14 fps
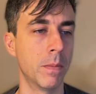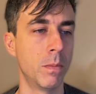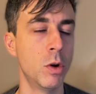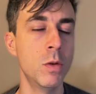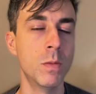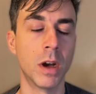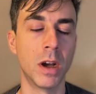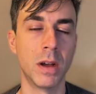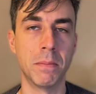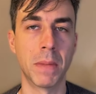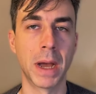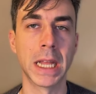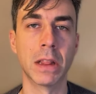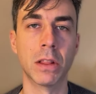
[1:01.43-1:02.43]
Puma
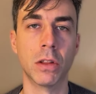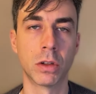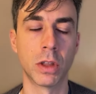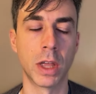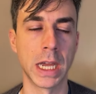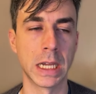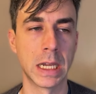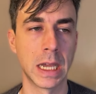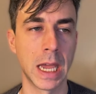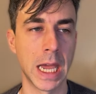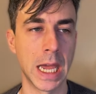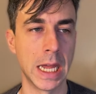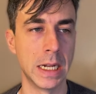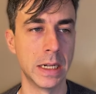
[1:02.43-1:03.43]
might look like.
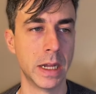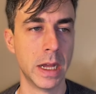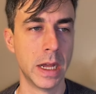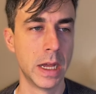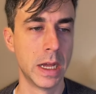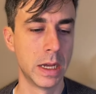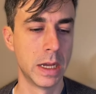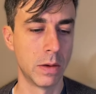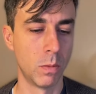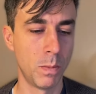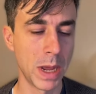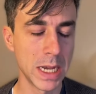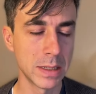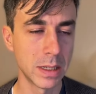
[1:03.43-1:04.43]
And
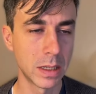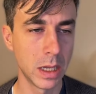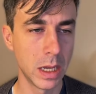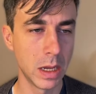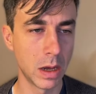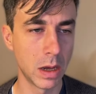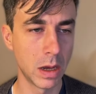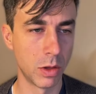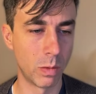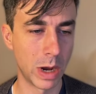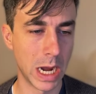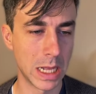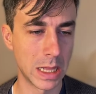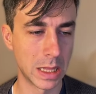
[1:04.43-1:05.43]
basically, the
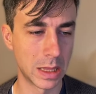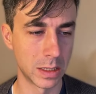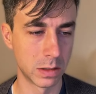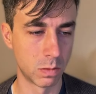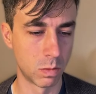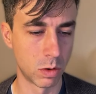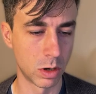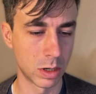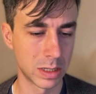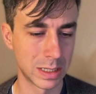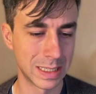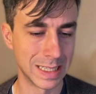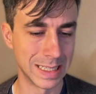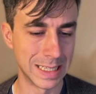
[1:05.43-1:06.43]
way that this works
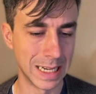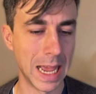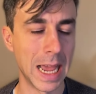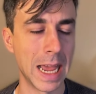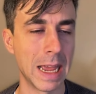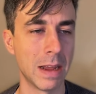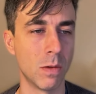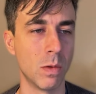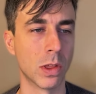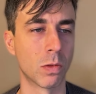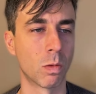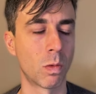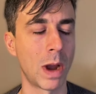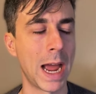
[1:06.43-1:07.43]
today
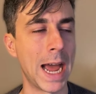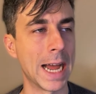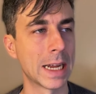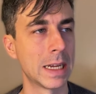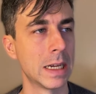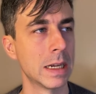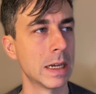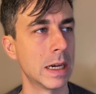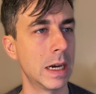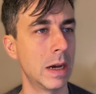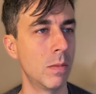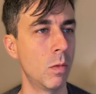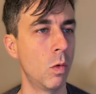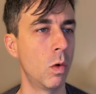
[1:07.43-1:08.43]
with Rack
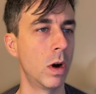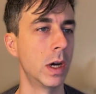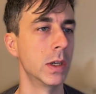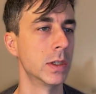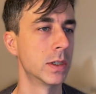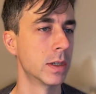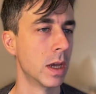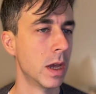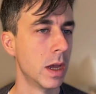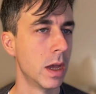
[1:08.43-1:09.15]
was